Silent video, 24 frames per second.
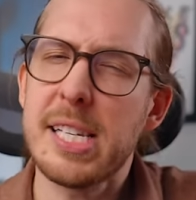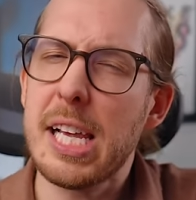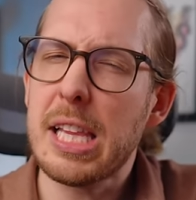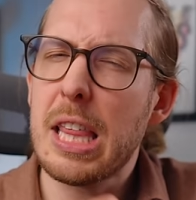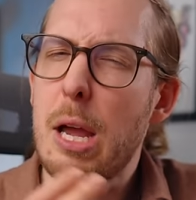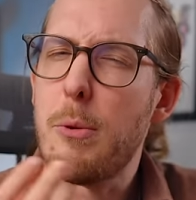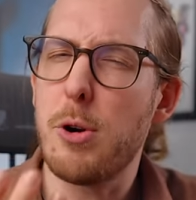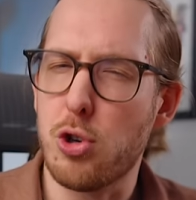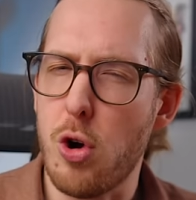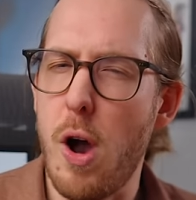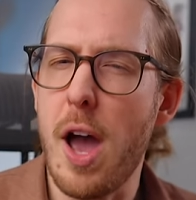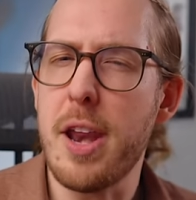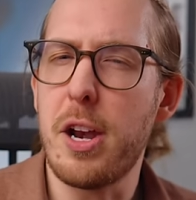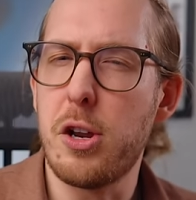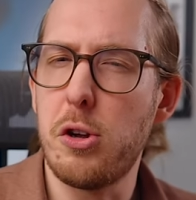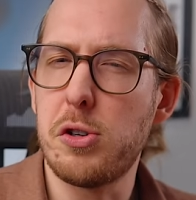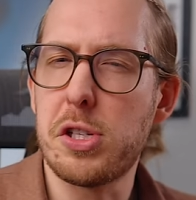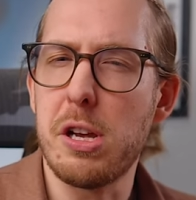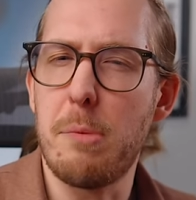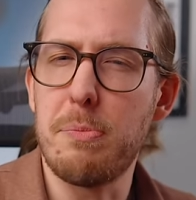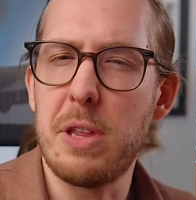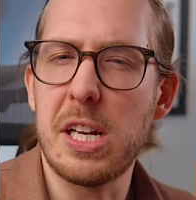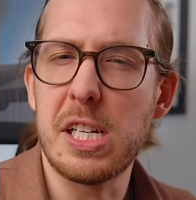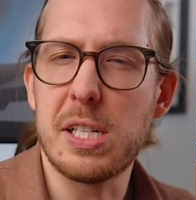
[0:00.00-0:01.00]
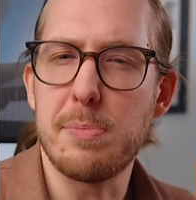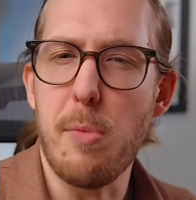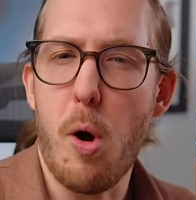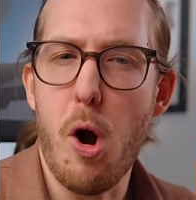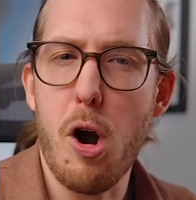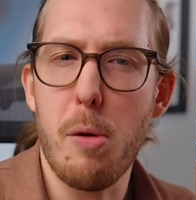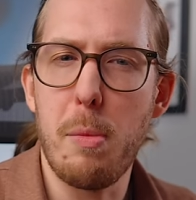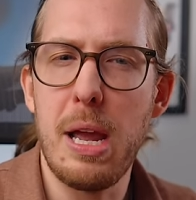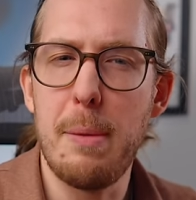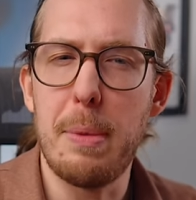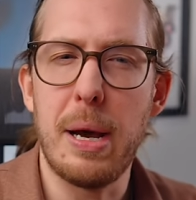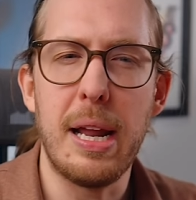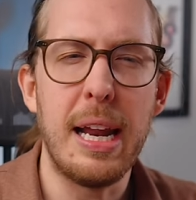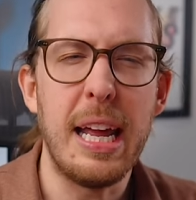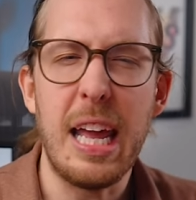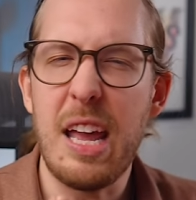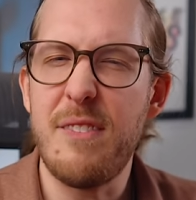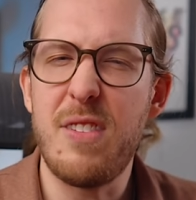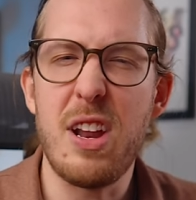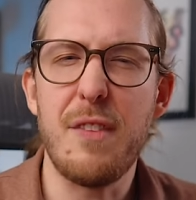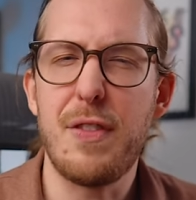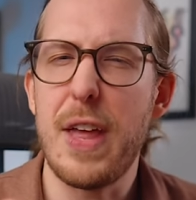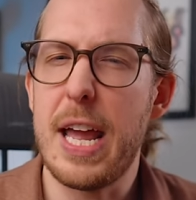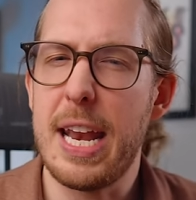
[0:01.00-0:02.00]
like they were trying to do something smarmy, but
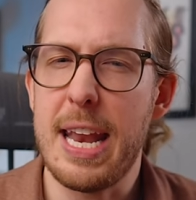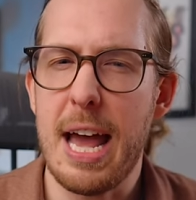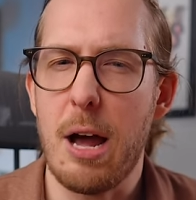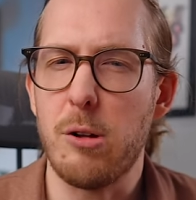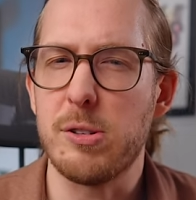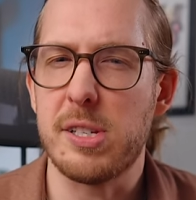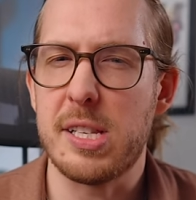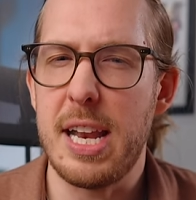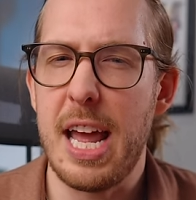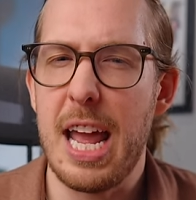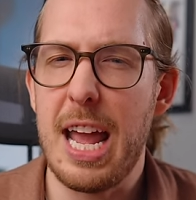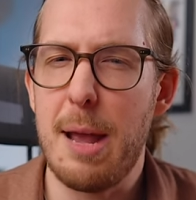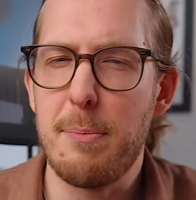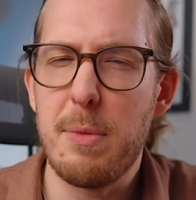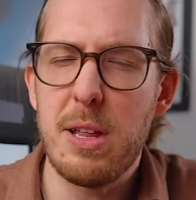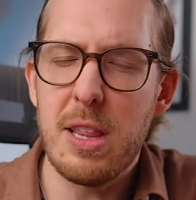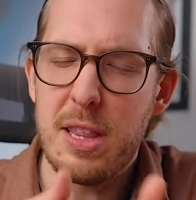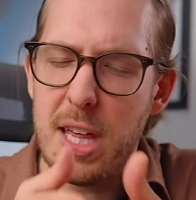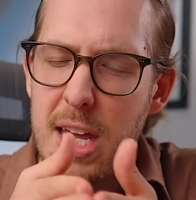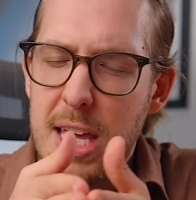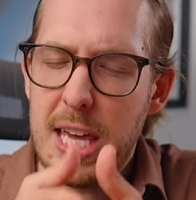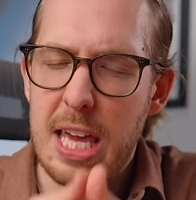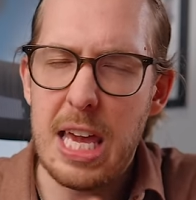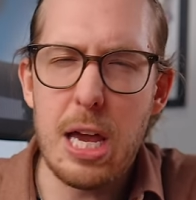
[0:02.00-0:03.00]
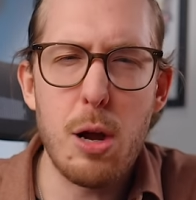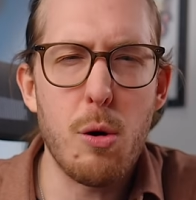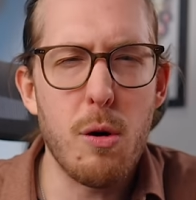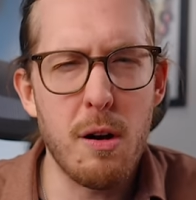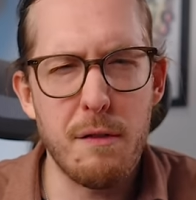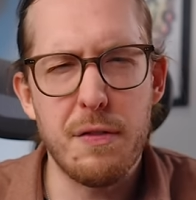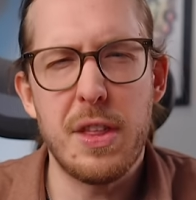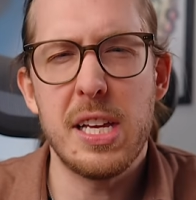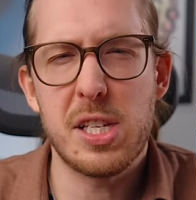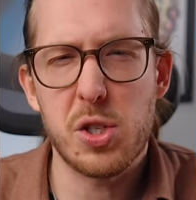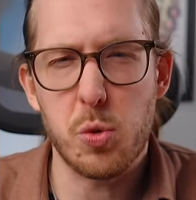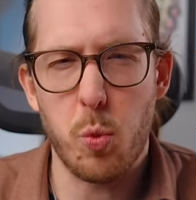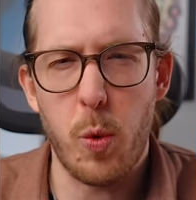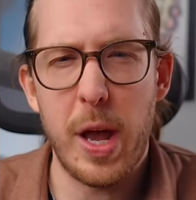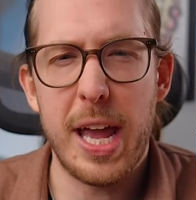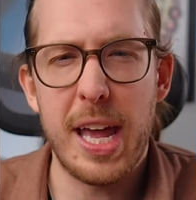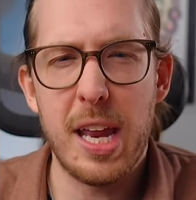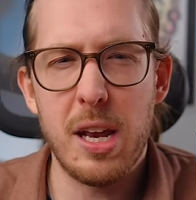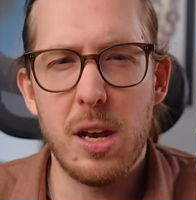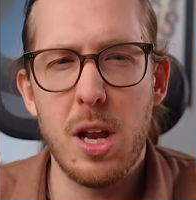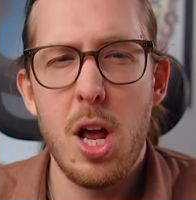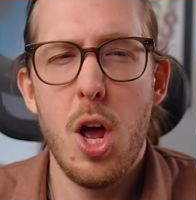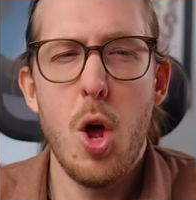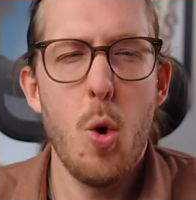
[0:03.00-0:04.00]
even if they announced the name the year of this
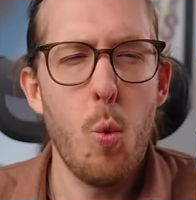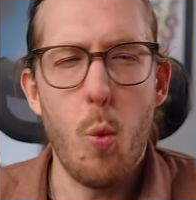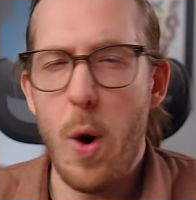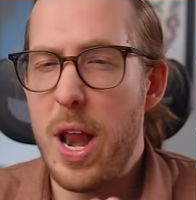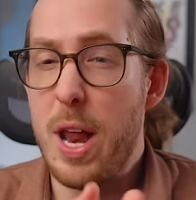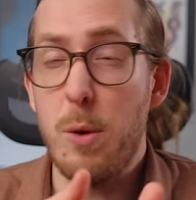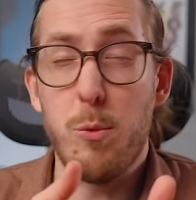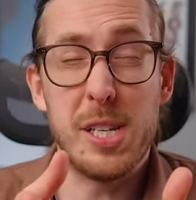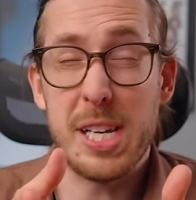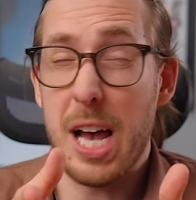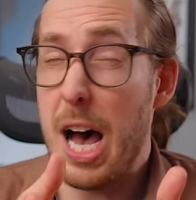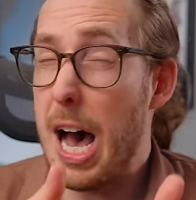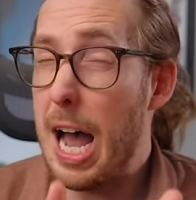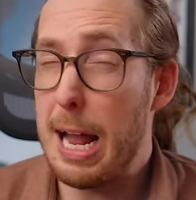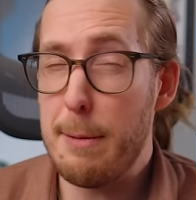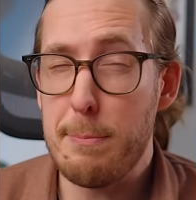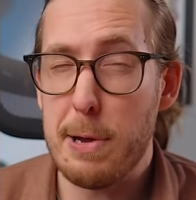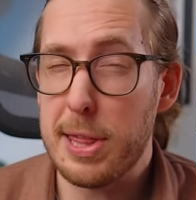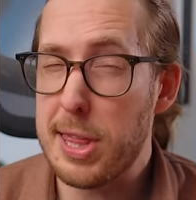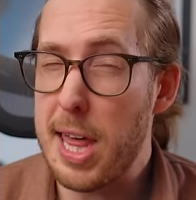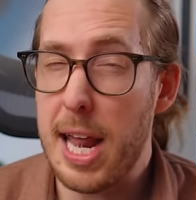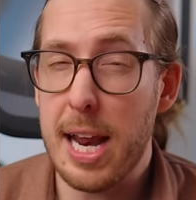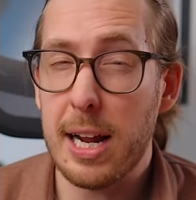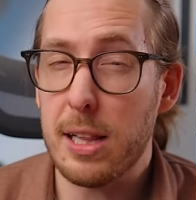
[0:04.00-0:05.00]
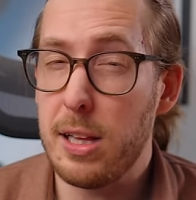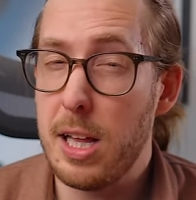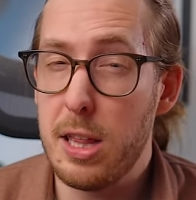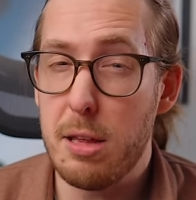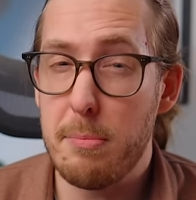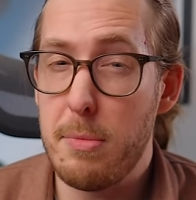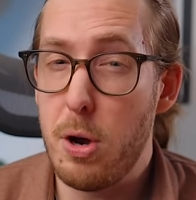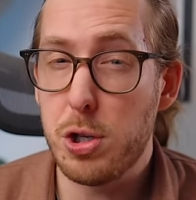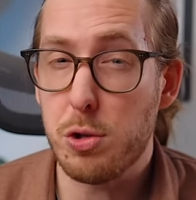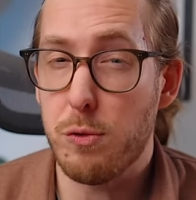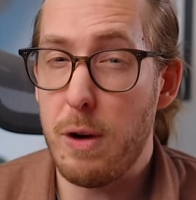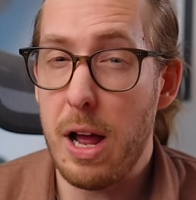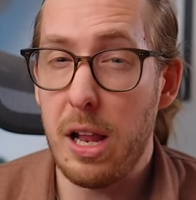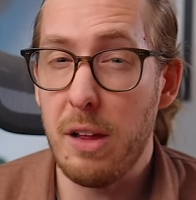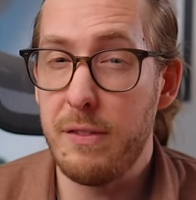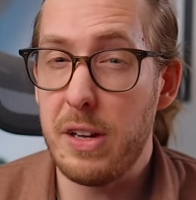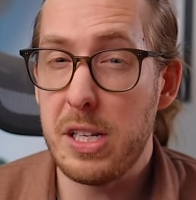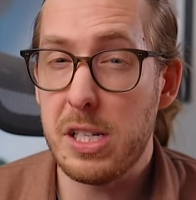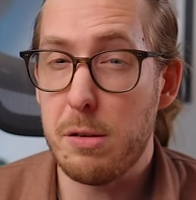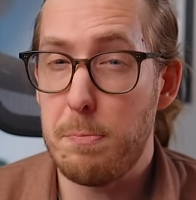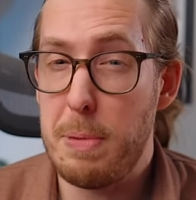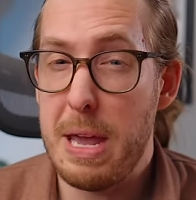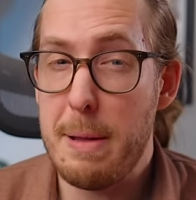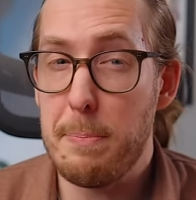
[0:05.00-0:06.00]
win, when it was hypothetically the most
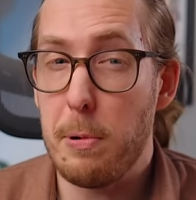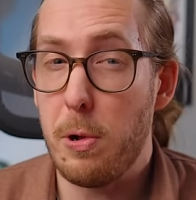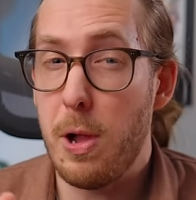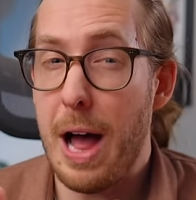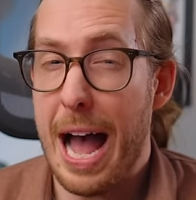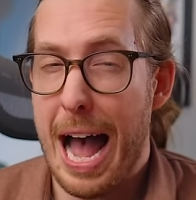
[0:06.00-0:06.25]
relevant to people